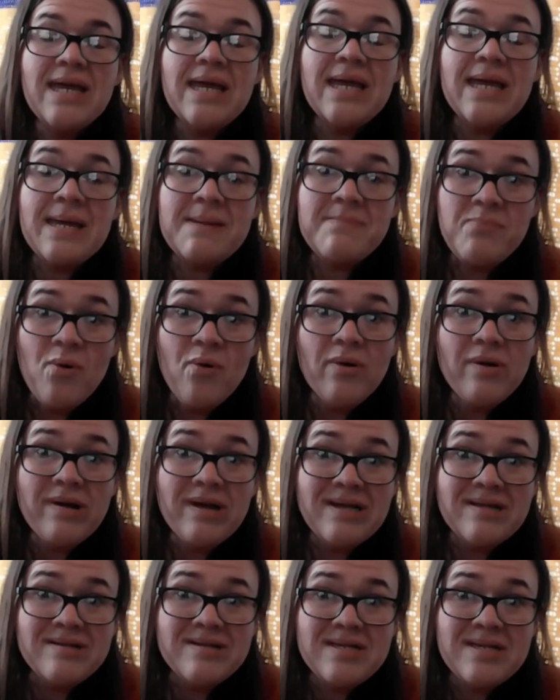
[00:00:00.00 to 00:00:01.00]

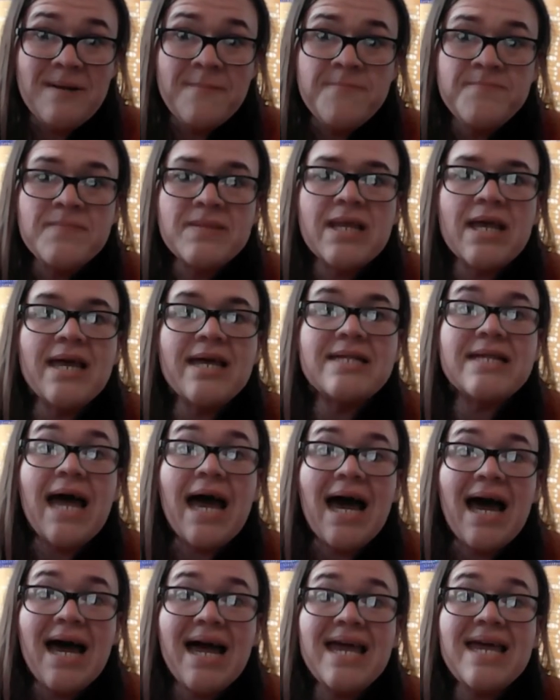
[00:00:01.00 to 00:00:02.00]
important and
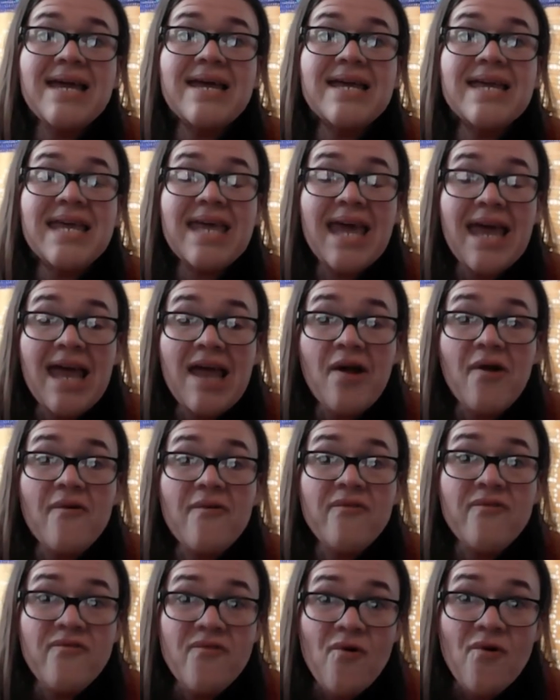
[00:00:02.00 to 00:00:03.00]
I care
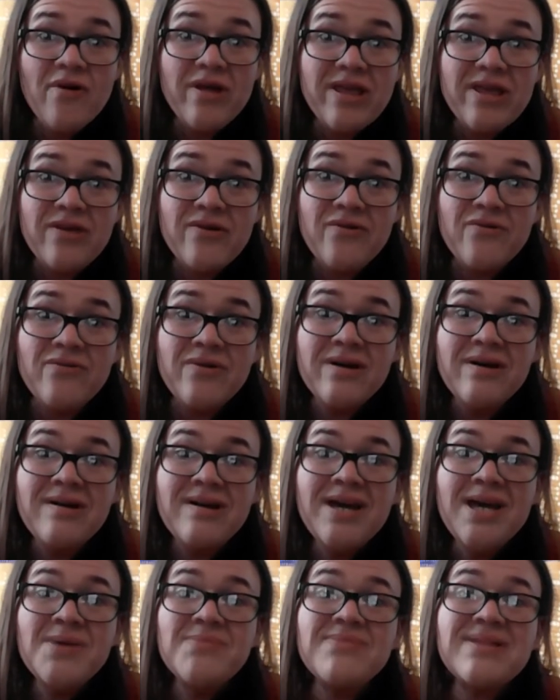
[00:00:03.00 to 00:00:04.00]
for you.
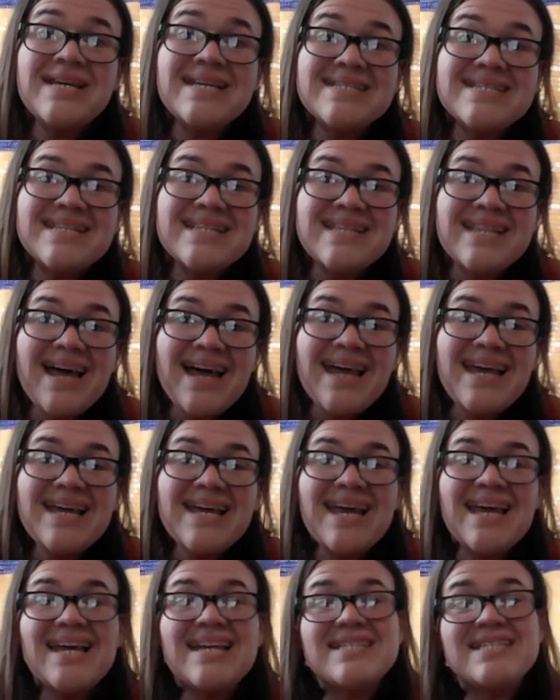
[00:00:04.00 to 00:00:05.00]
Please like
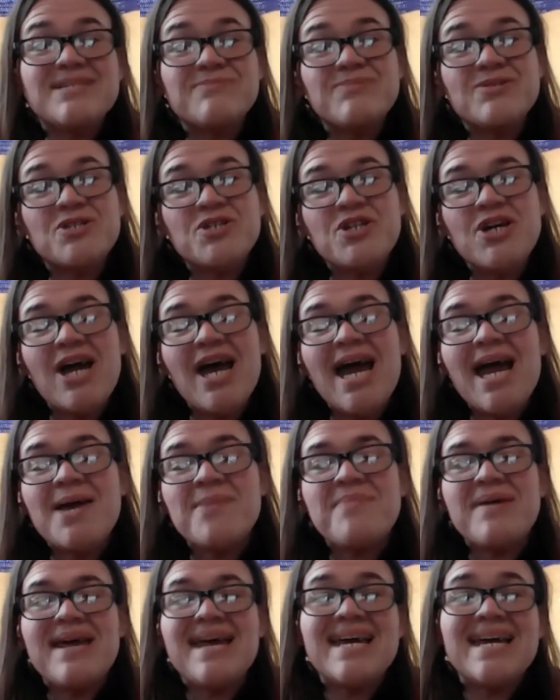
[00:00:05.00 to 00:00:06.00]
and subscribe
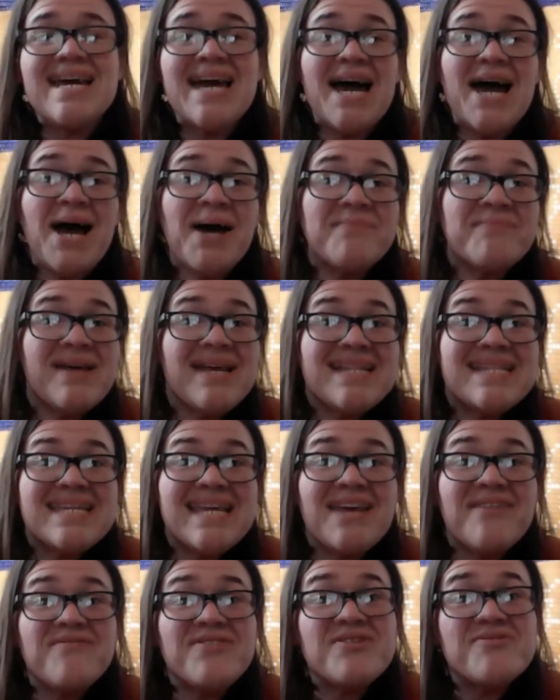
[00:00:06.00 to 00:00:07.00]
and comment
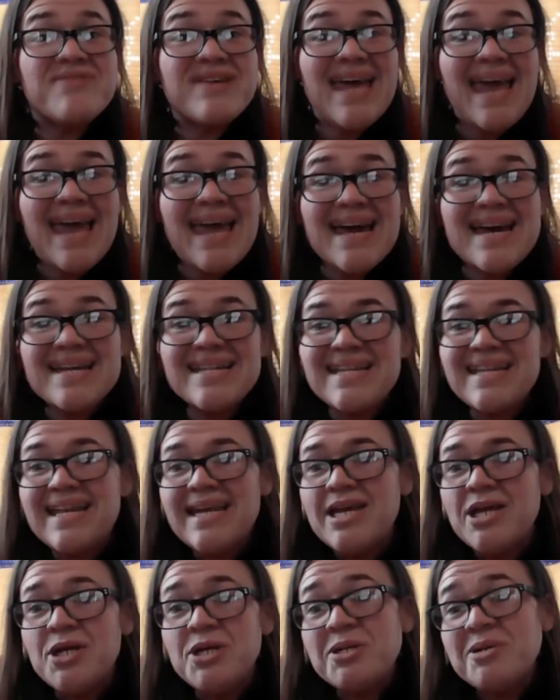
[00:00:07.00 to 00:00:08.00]
if you can.
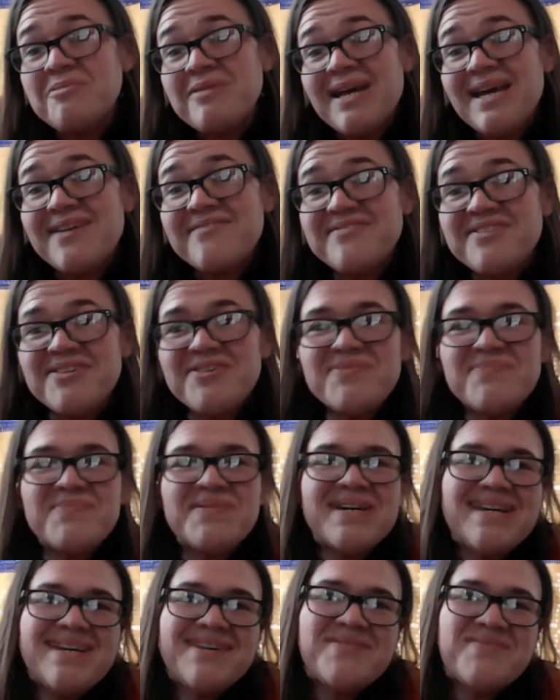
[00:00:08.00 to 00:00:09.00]
You don't have to,
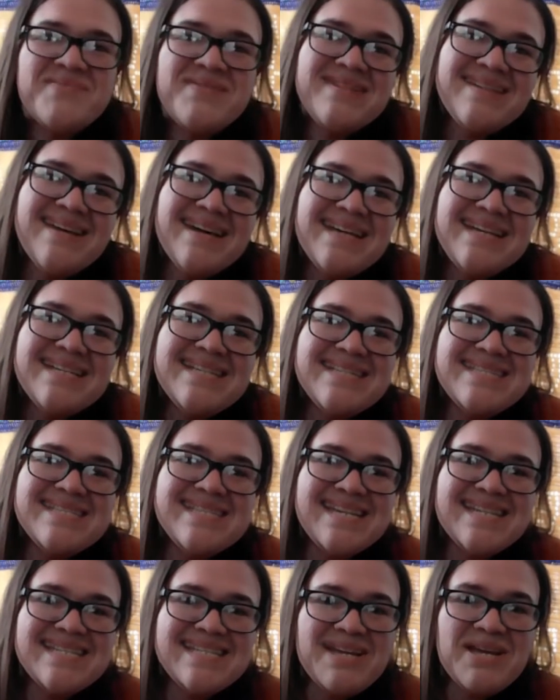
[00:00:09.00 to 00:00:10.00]
but it'll be nice
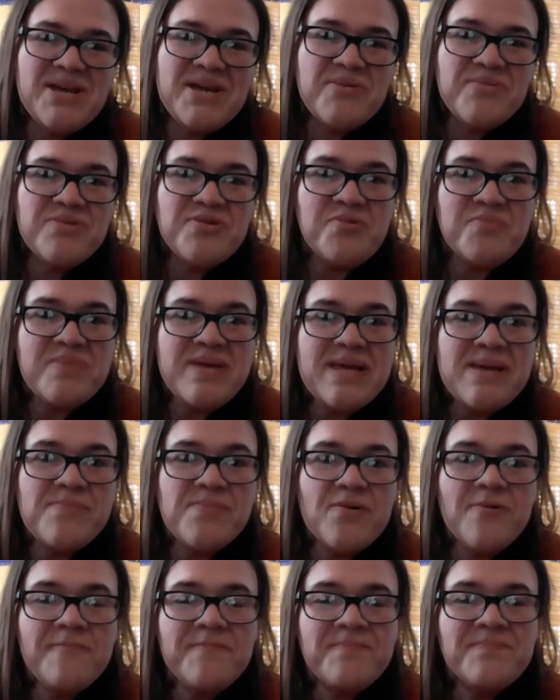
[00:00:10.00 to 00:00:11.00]
to see new
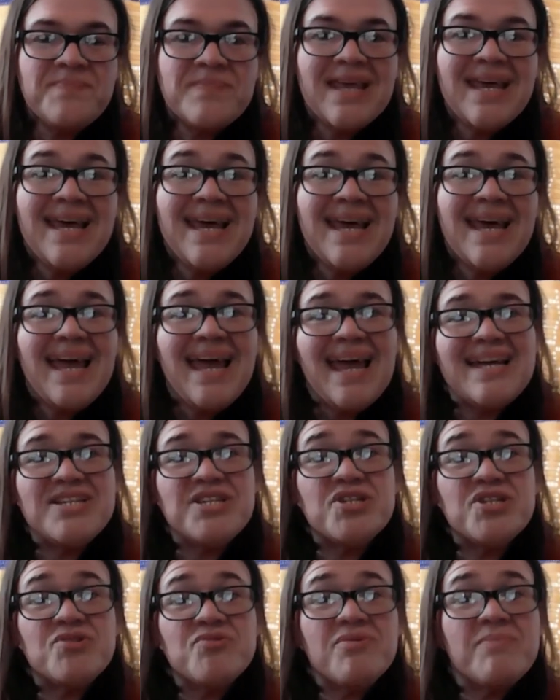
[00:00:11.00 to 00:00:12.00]
people. And
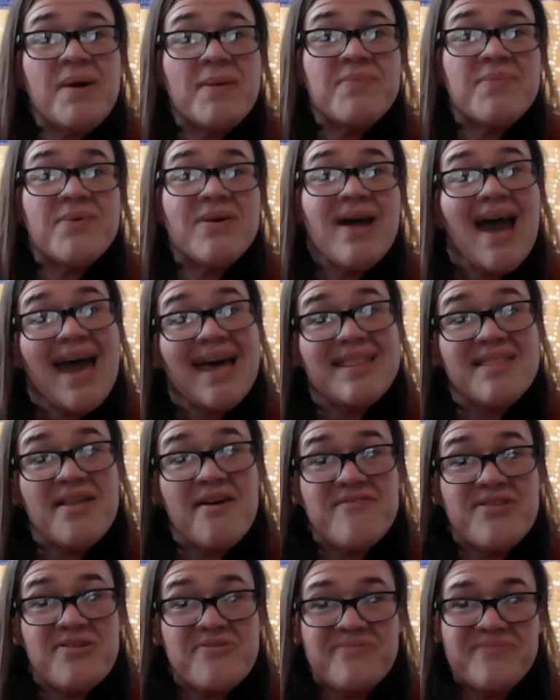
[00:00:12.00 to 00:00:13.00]
just remember, I
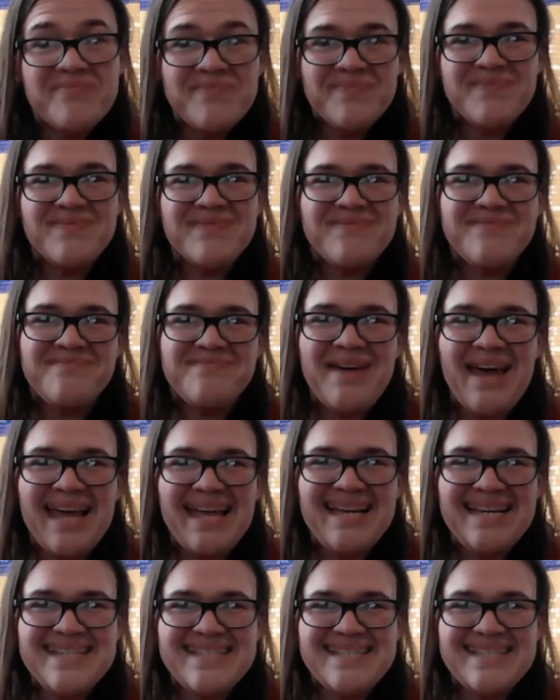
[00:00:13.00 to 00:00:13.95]
love you. Bye.